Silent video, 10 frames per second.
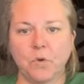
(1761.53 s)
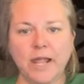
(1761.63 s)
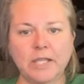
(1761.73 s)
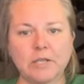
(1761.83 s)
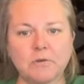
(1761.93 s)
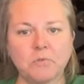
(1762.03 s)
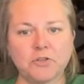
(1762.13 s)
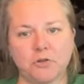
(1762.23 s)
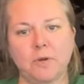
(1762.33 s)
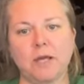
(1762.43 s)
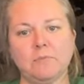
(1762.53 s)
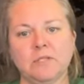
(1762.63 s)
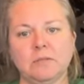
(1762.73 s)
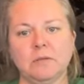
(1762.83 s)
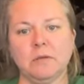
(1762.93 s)
Right. You would want your
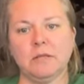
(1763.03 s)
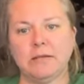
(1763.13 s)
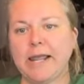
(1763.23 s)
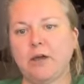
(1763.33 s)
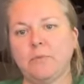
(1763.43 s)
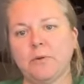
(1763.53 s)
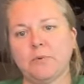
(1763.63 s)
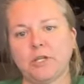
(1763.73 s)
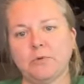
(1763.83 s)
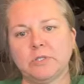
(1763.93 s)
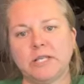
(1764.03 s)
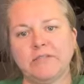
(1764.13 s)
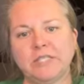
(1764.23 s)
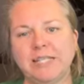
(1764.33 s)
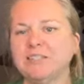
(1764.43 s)
mom's now, but when you were
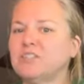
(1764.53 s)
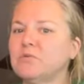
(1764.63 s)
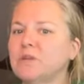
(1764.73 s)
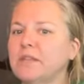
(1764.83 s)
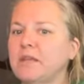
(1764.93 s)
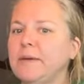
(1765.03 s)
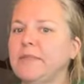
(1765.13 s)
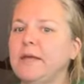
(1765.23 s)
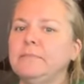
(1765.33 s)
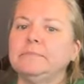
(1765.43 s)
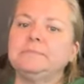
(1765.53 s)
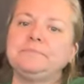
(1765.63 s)
17, did you really think about that?